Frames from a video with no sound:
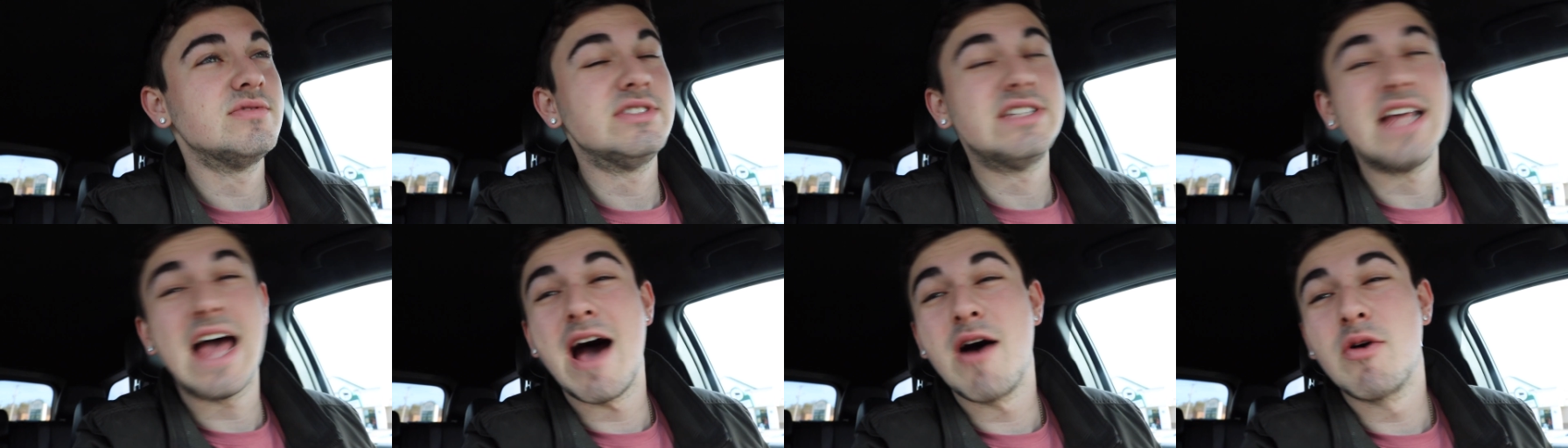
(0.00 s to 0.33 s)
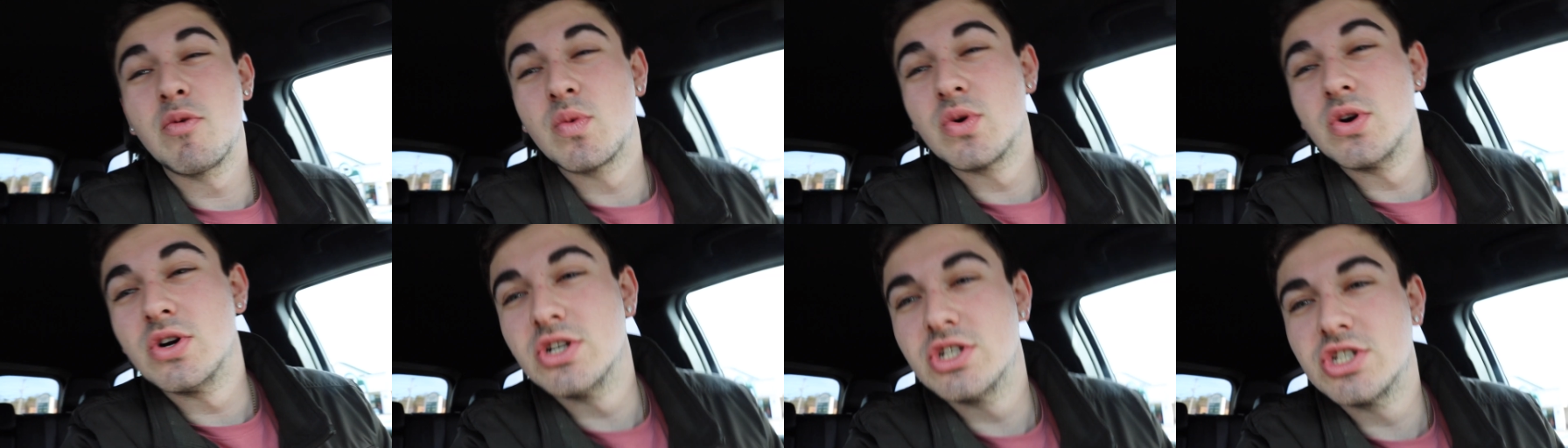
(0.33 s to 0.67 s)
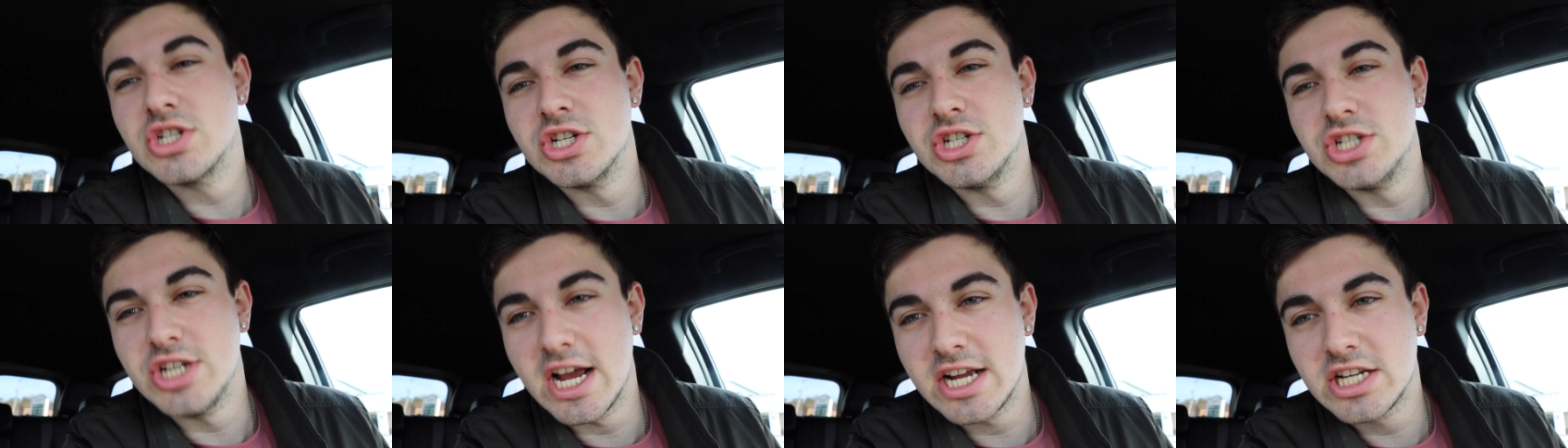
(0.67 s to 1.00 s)
downward
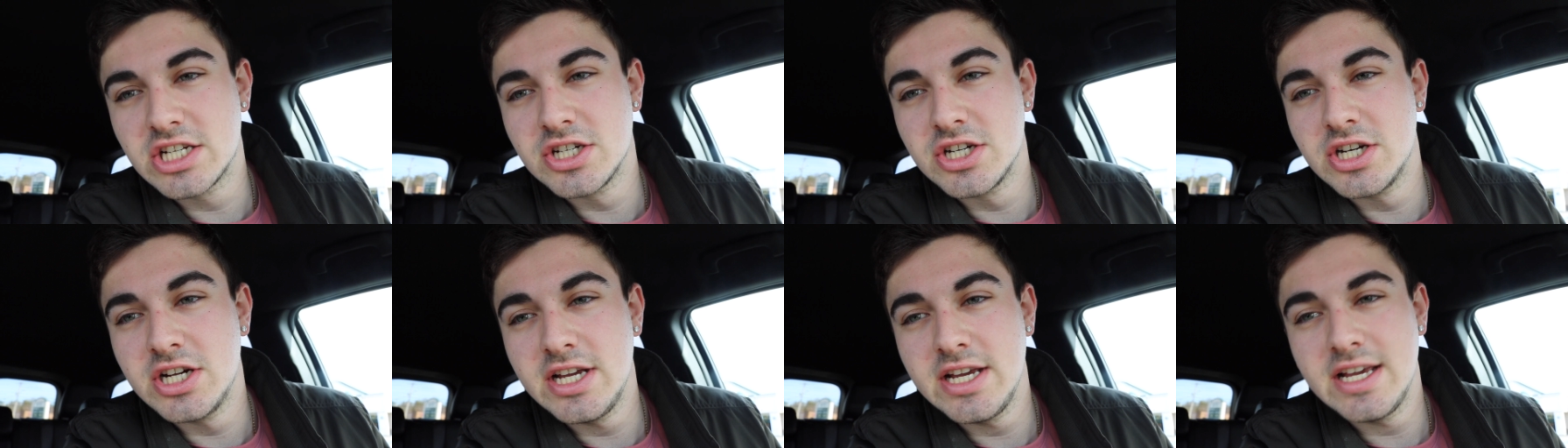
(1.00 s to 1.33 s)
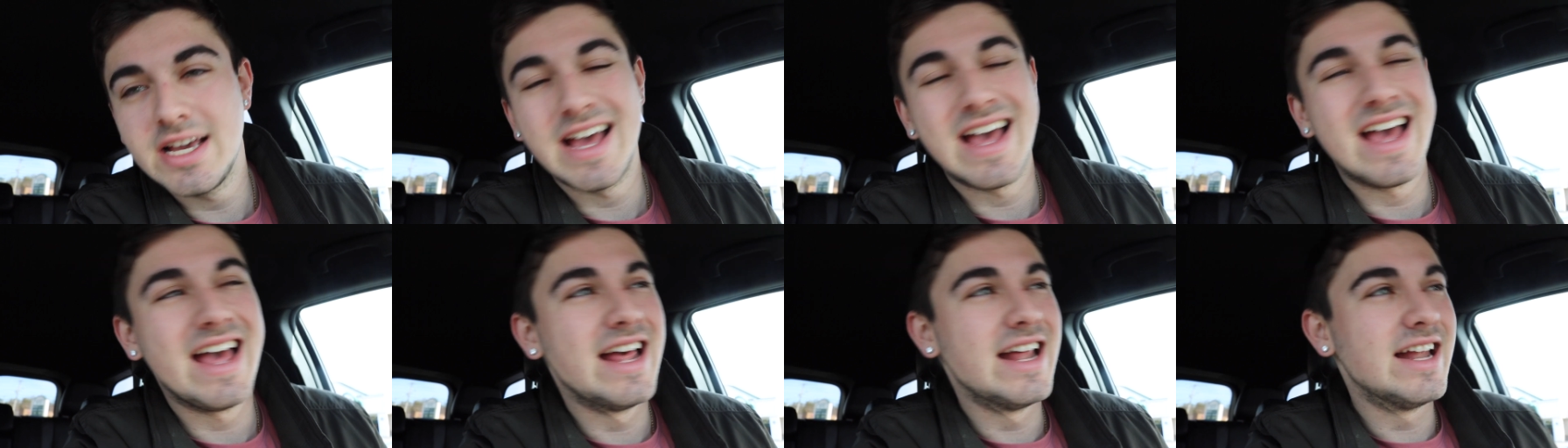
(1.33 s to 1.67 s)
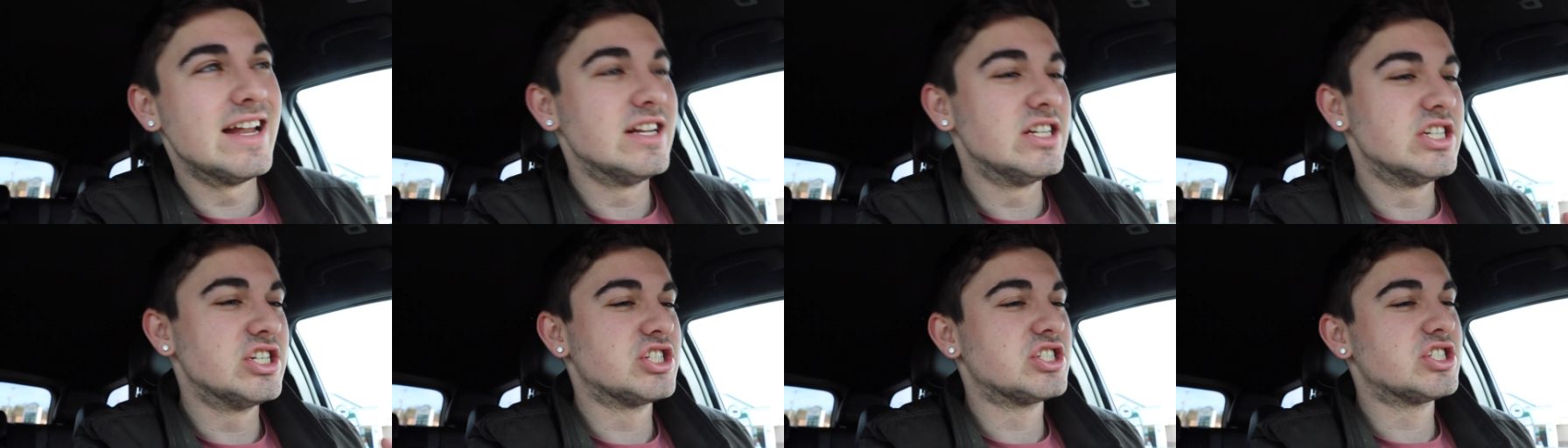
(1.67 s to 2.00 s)
trajectory,
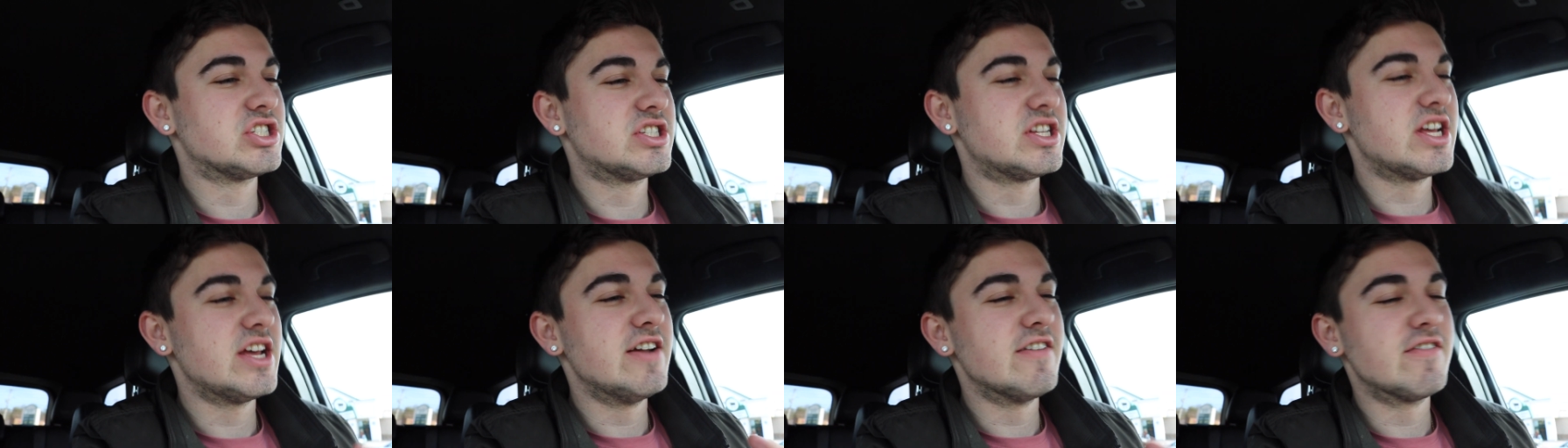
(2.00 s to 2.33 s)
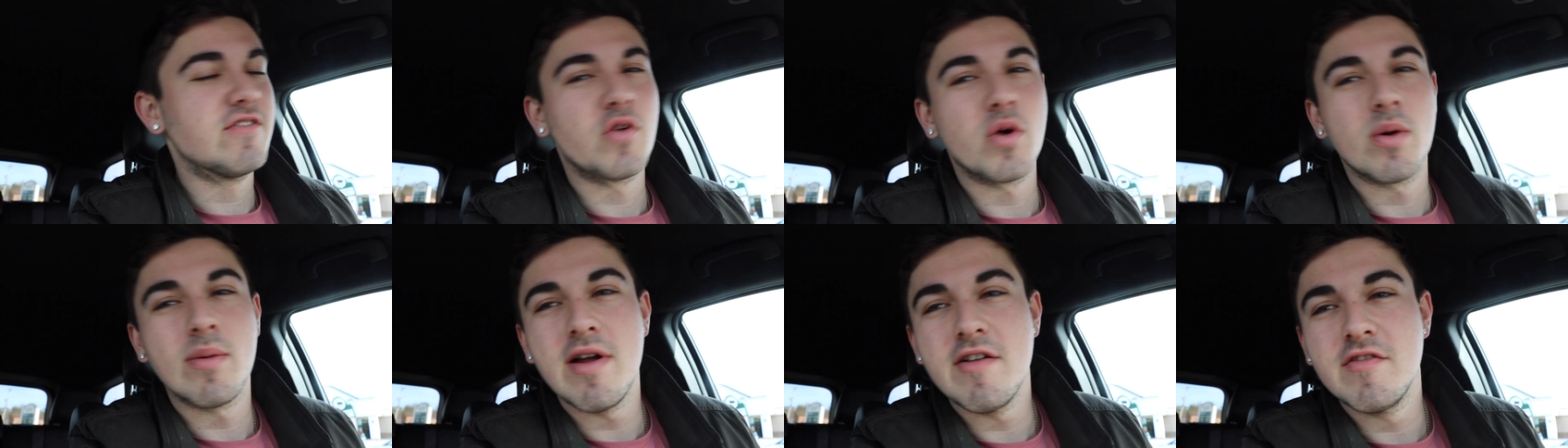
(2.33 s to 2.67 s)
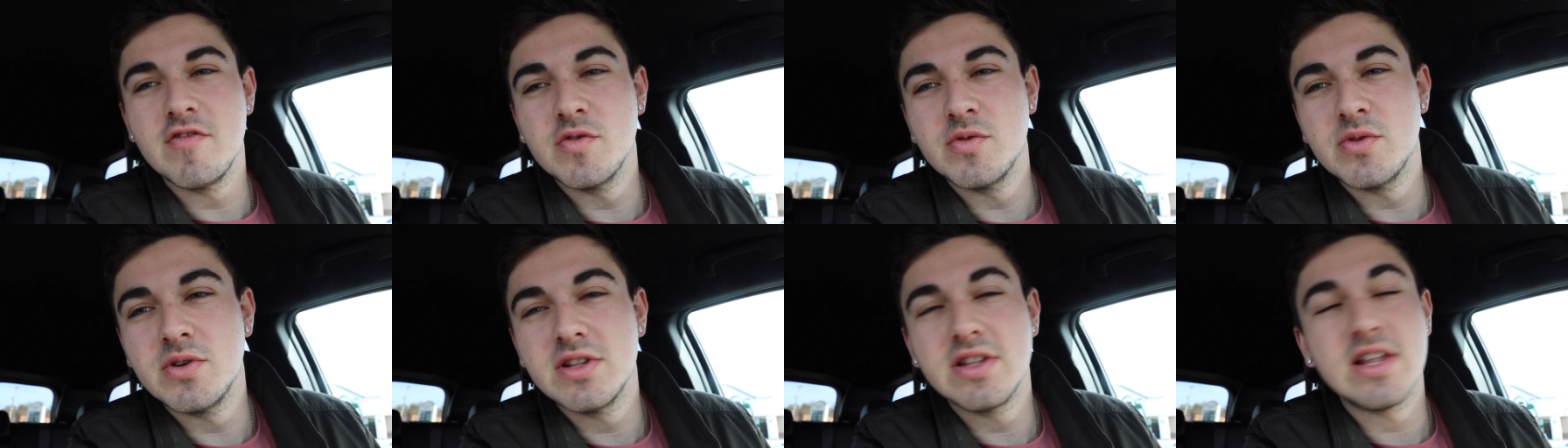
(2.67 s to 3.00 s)
and just to inform
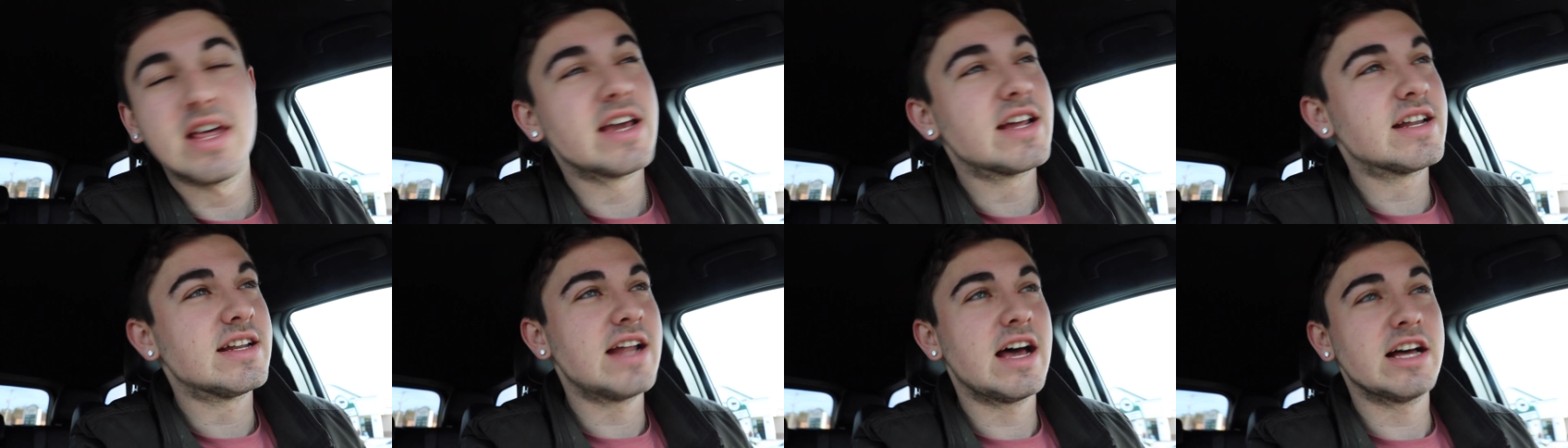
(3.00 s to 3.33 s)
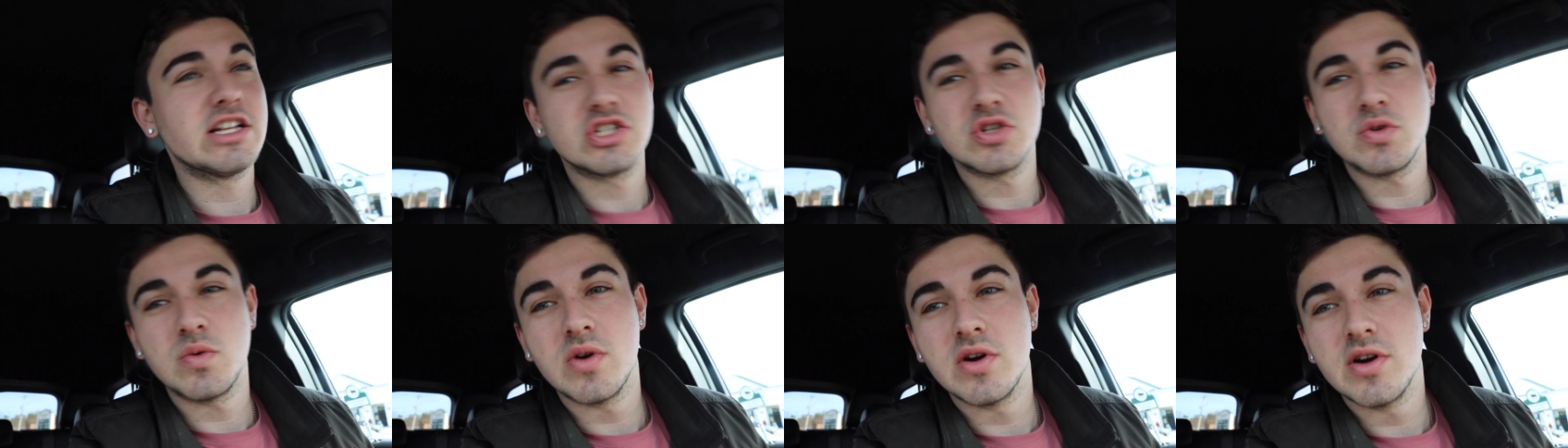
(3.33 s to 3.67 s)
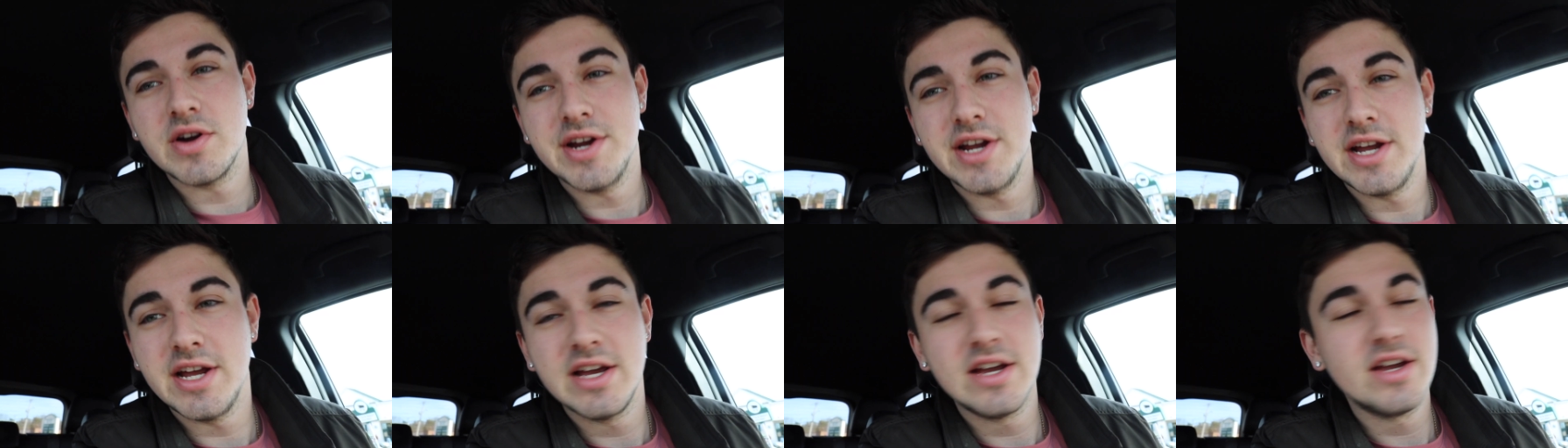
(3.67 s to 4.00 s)
everyone, like, not to
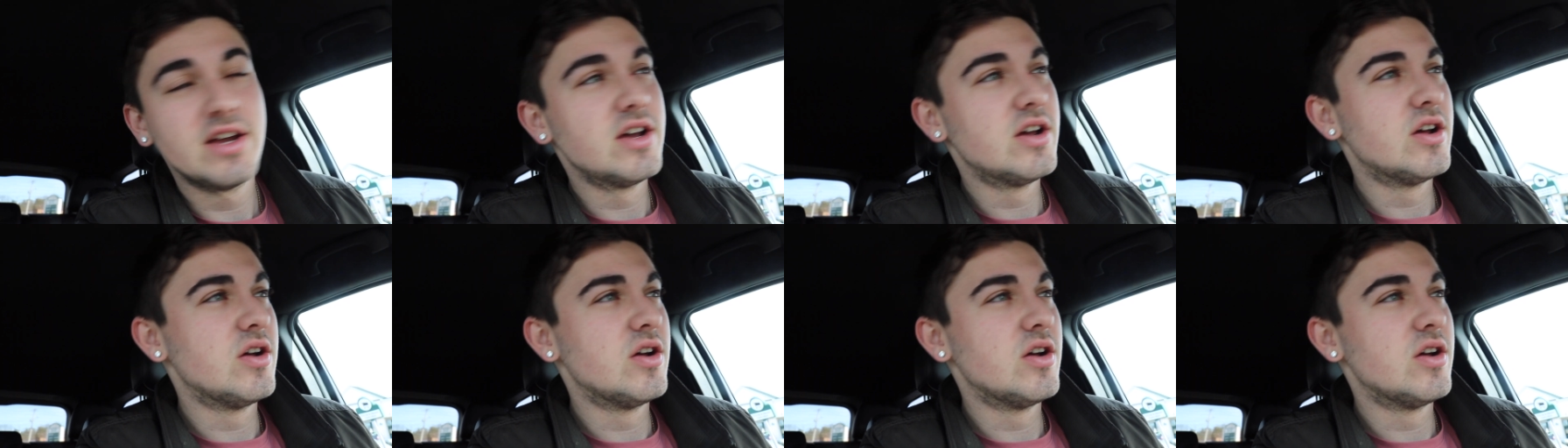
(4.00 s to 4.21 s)
worry.